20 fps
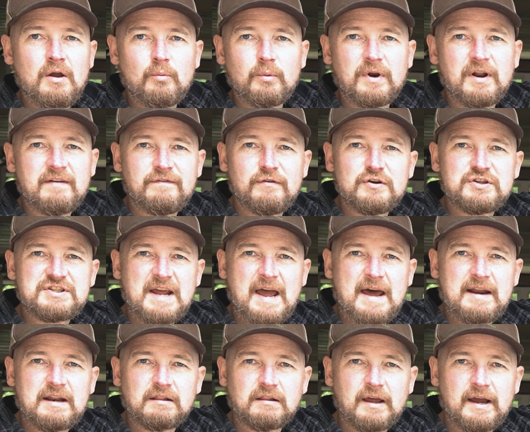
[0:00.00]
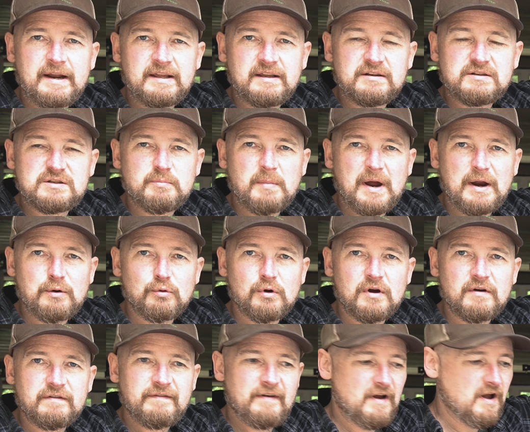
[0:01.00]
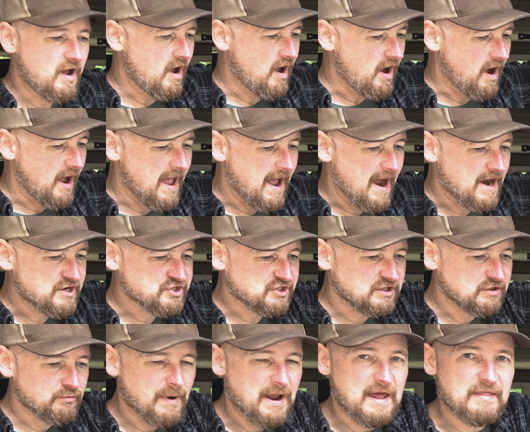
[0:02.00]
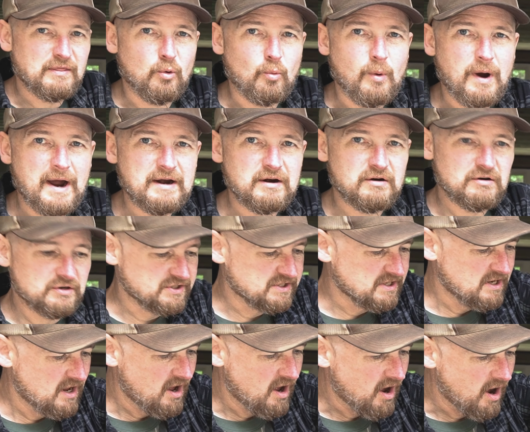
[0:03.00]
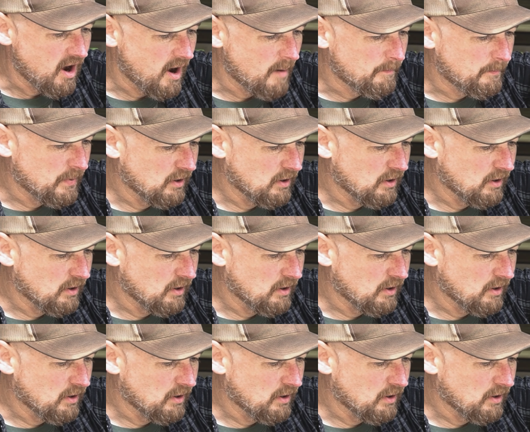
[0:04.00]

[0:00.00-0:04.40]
When I first added lighting to my roof, I actually ran the wires up